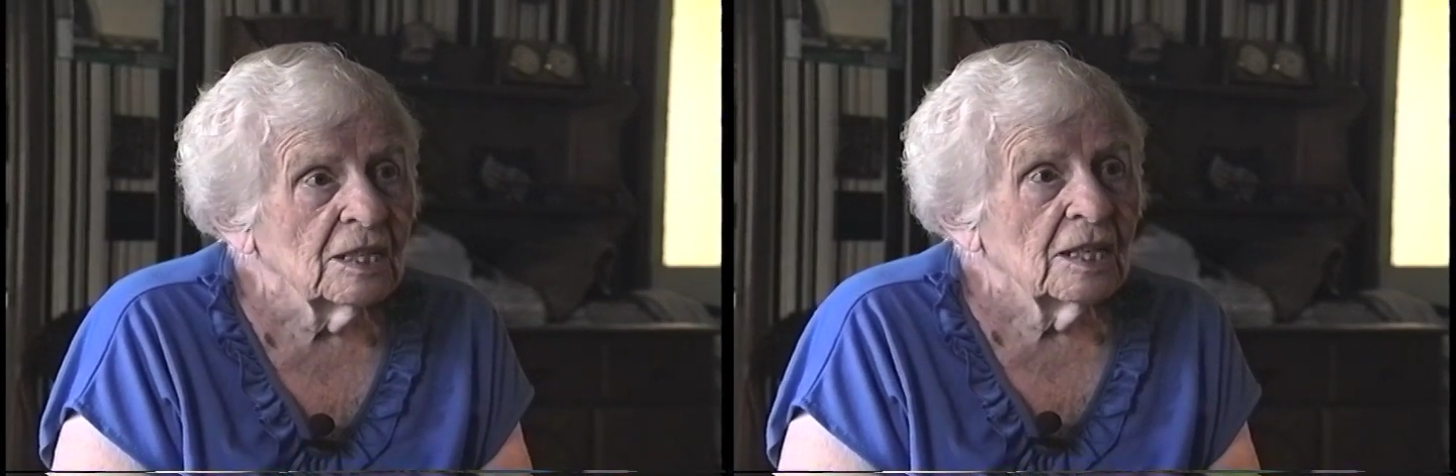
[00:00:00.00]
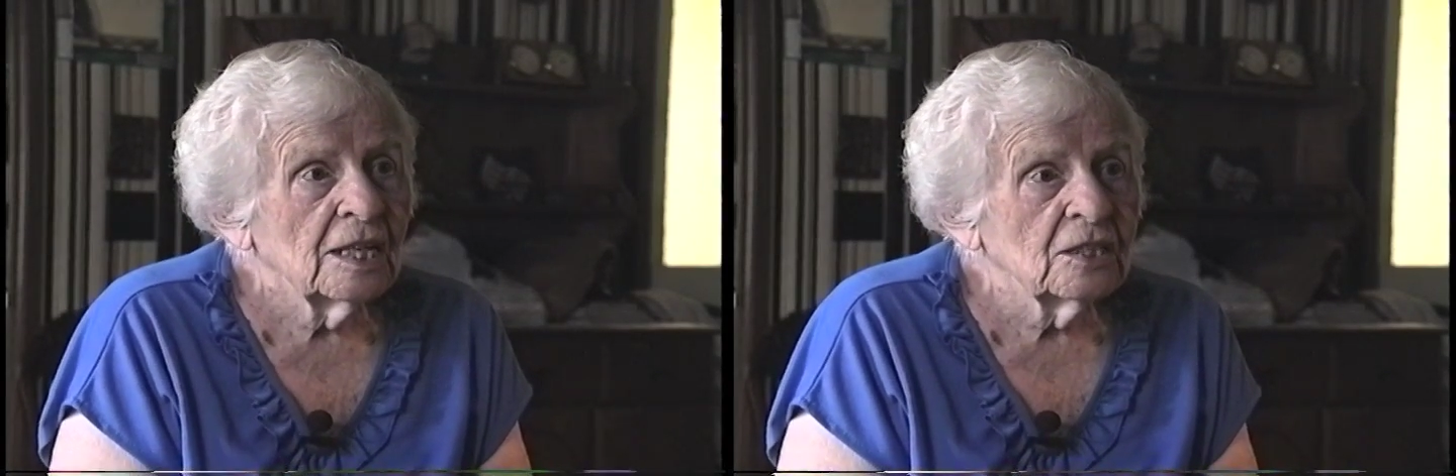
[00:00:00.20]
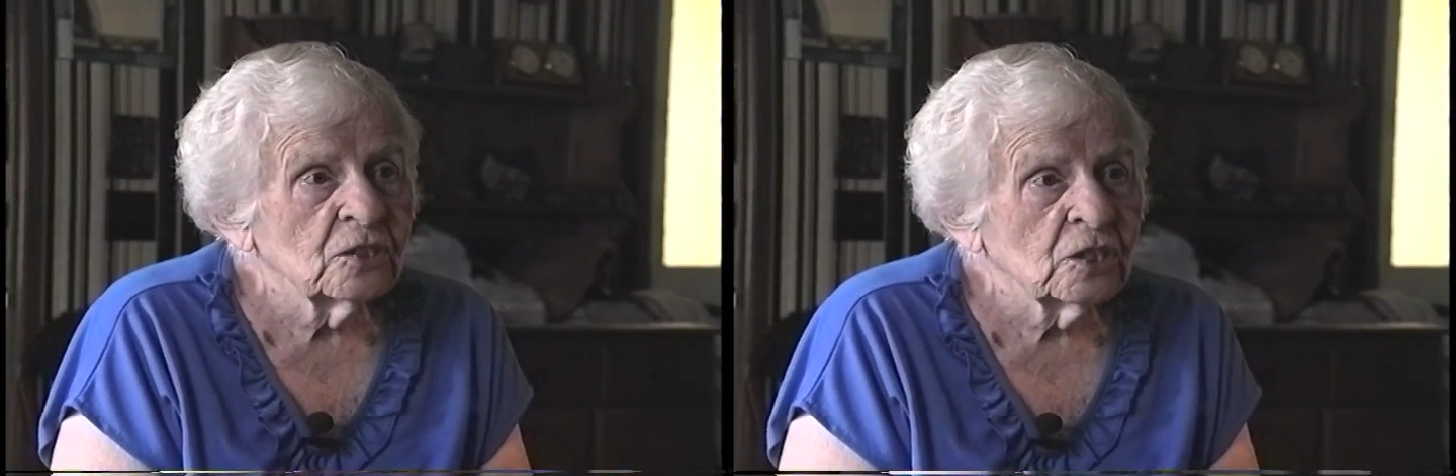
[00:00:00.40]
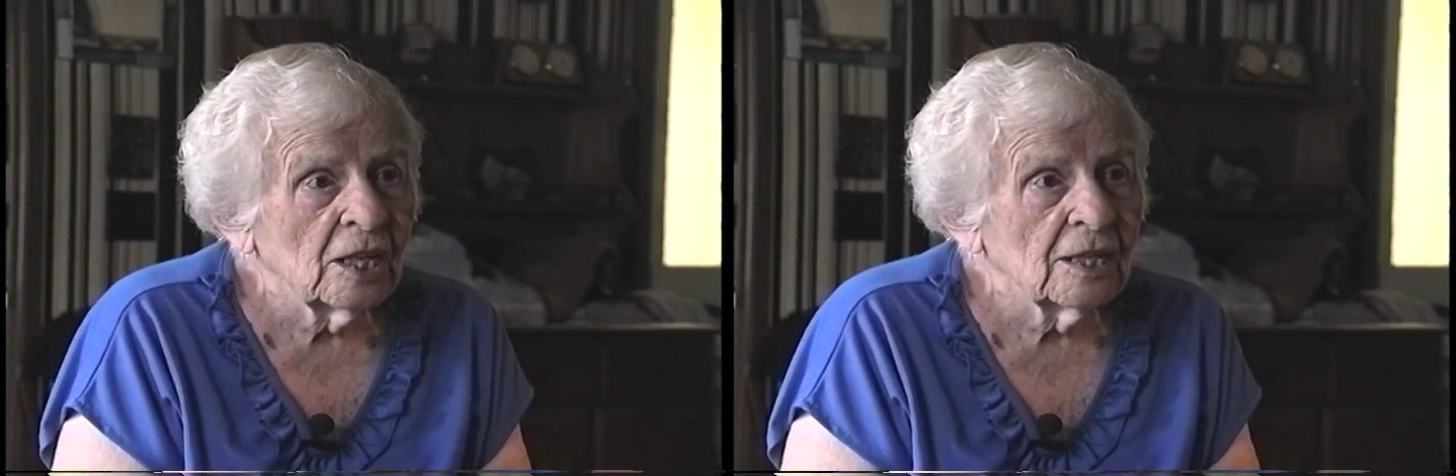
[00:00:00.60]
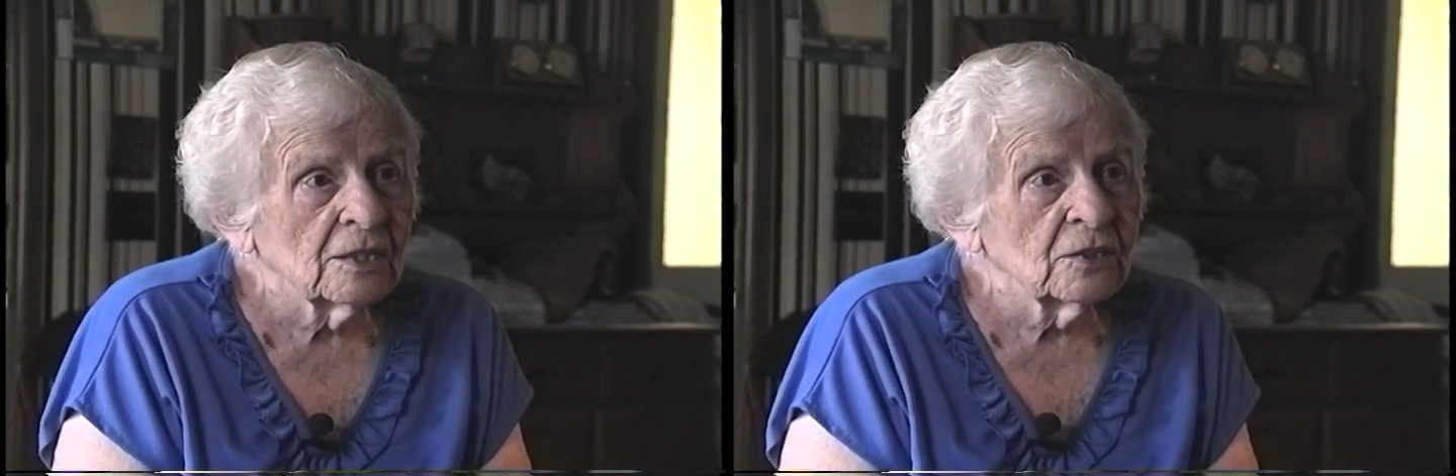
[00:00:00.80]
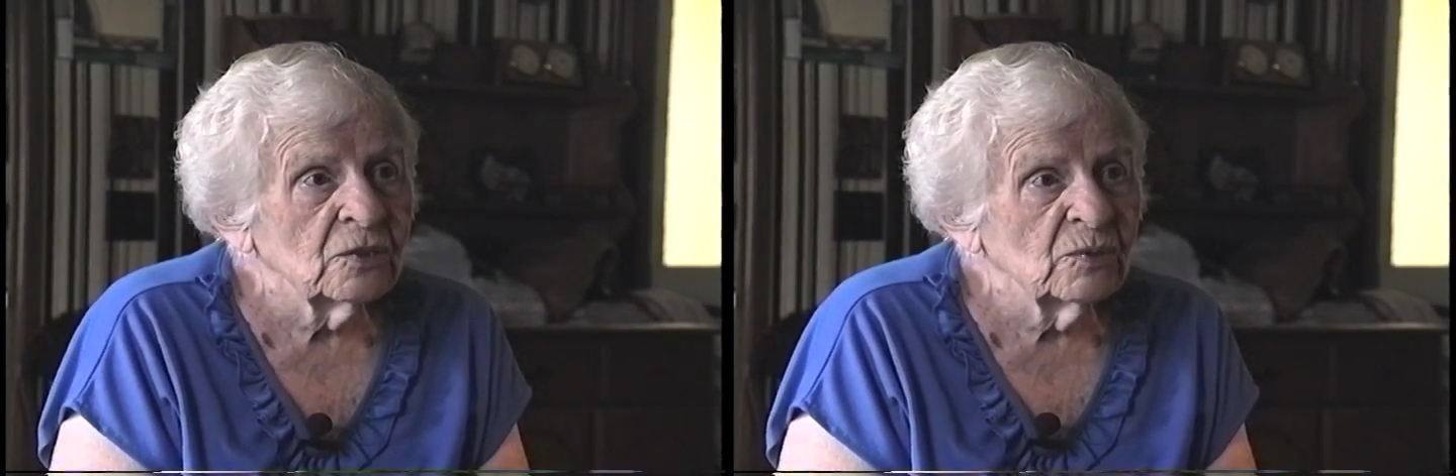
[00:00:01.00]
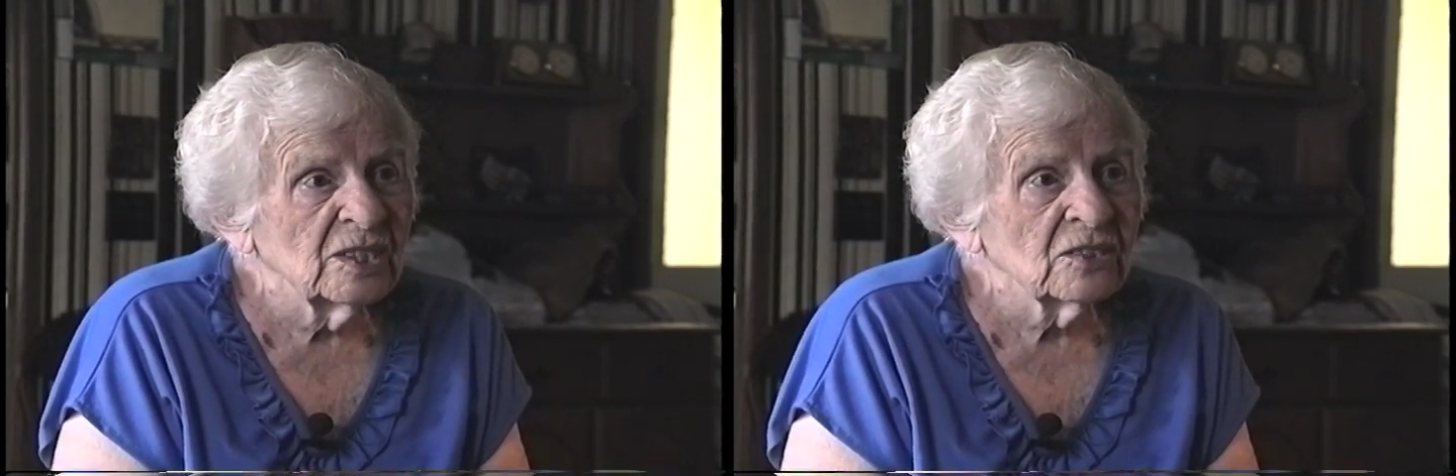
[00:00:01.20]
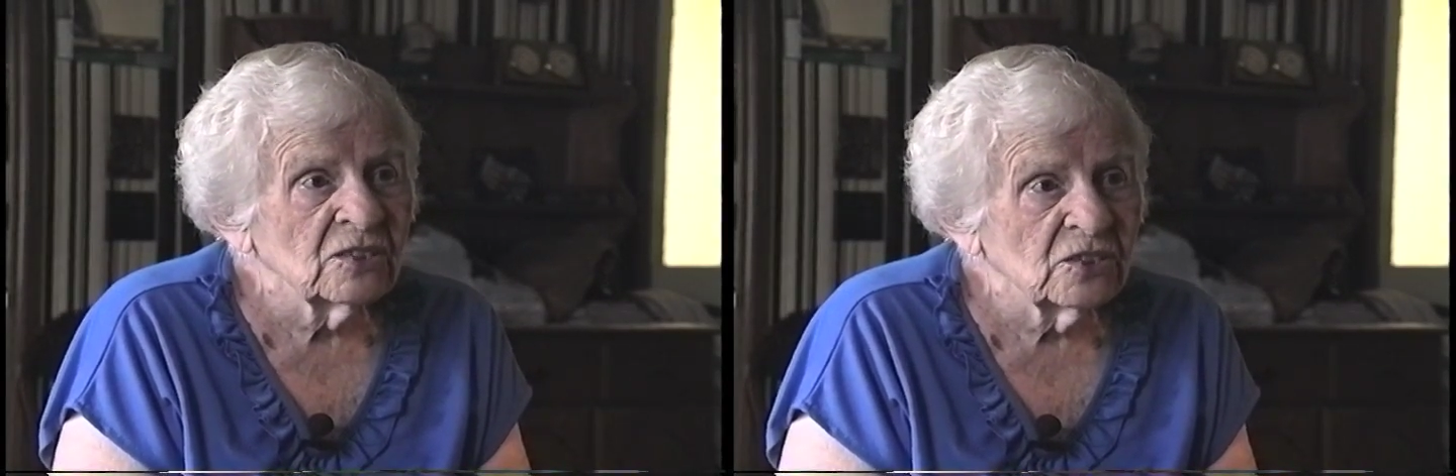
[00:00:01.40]
a child who
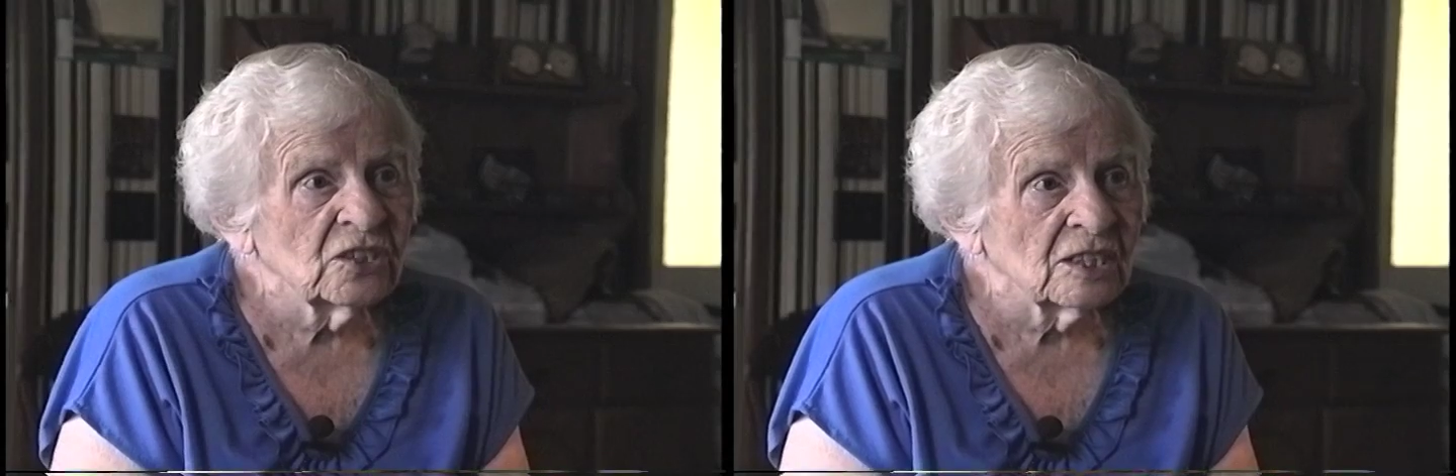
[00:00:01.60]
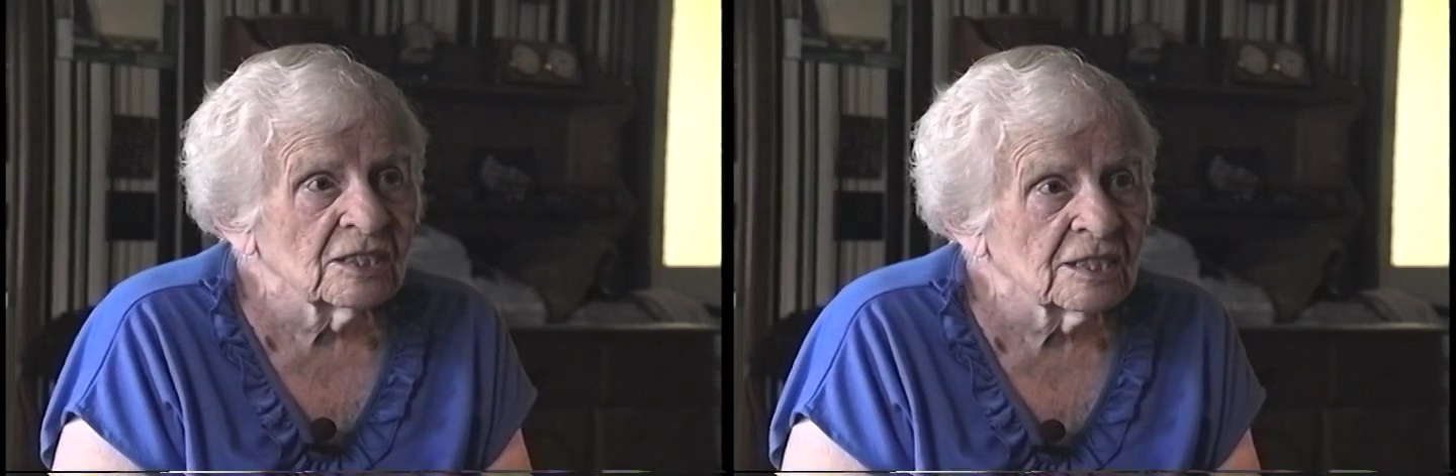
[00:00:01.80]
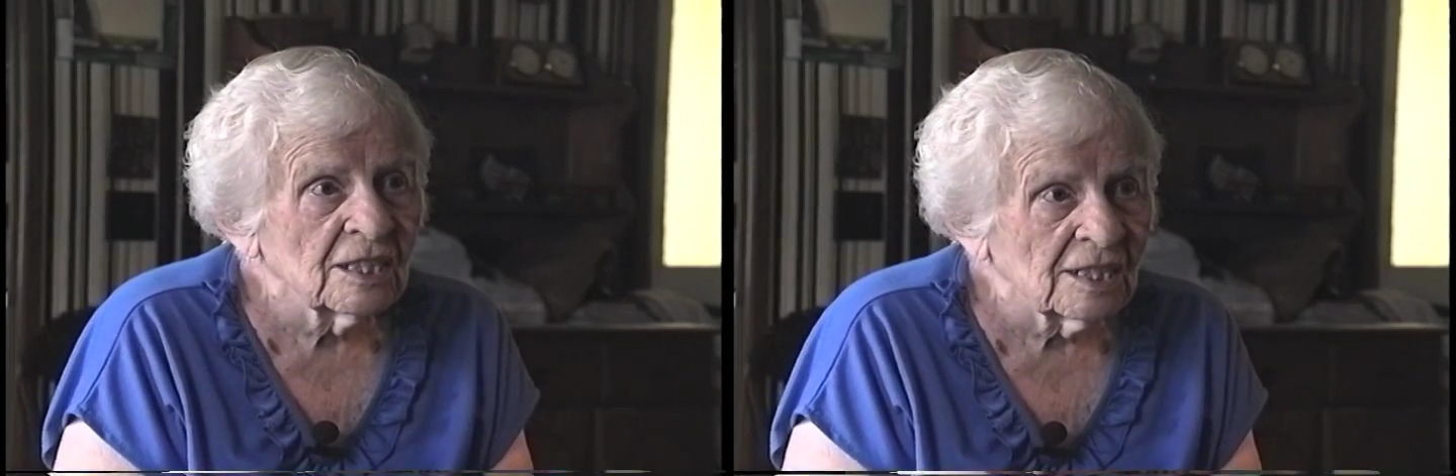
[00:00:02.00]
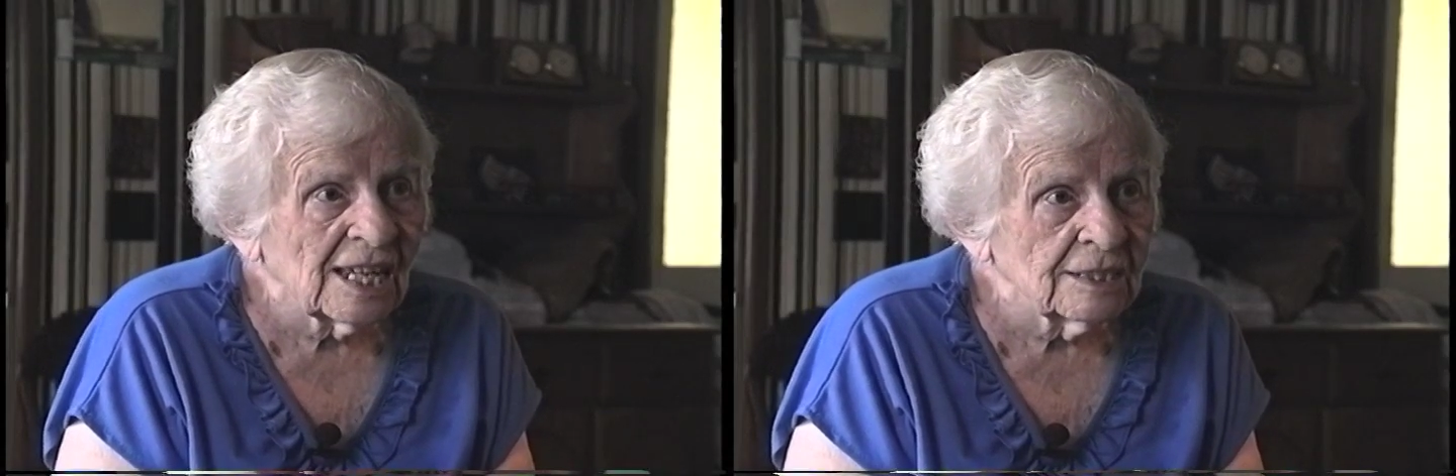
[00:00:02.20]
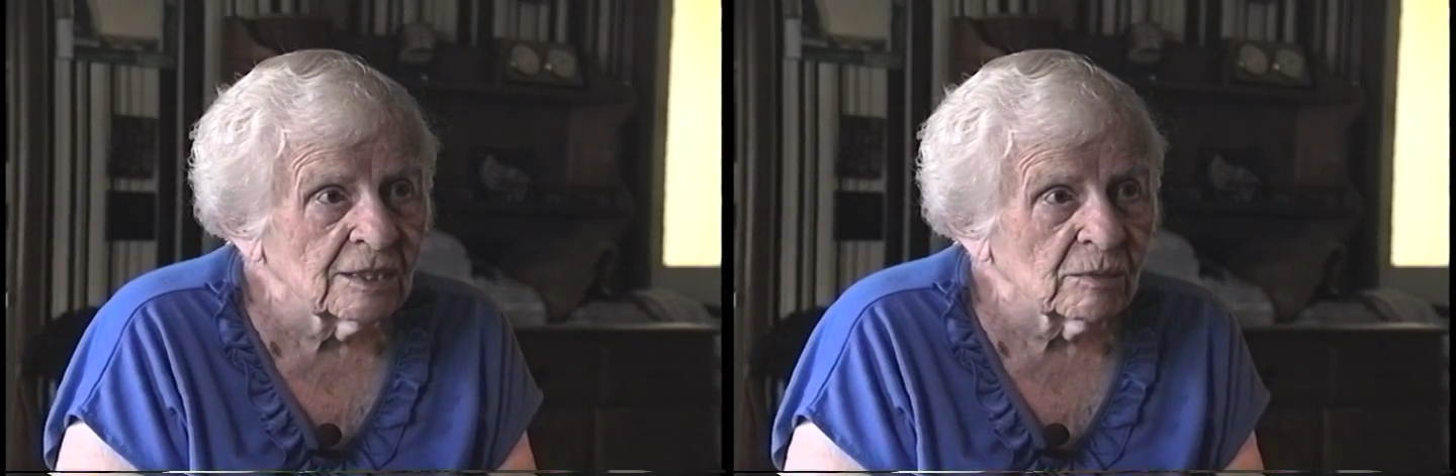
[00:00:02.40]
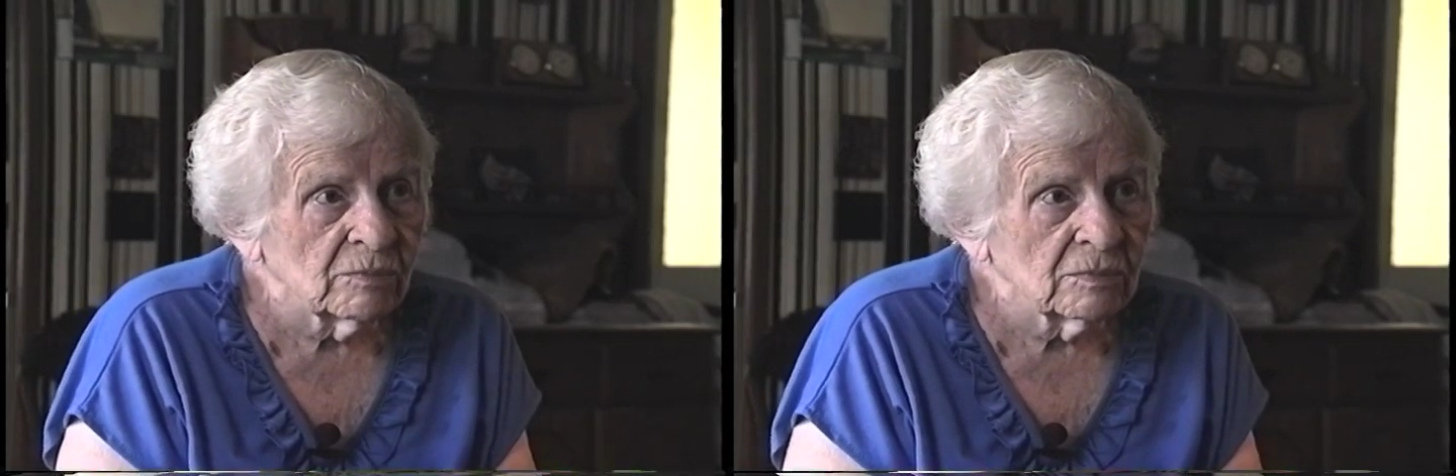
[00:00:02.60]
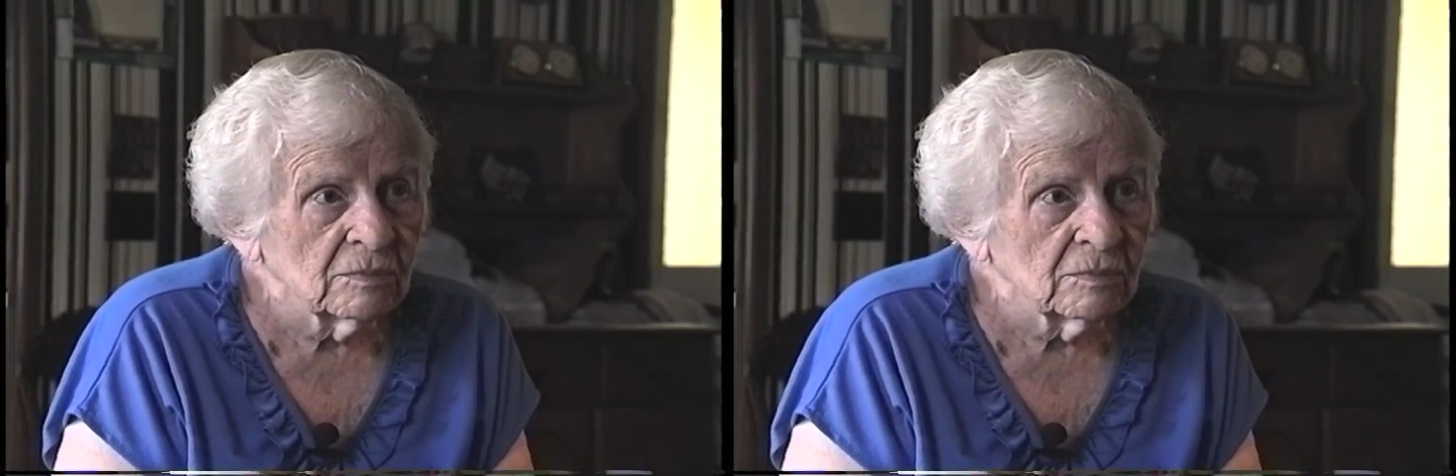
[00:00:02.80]
isn't just like them.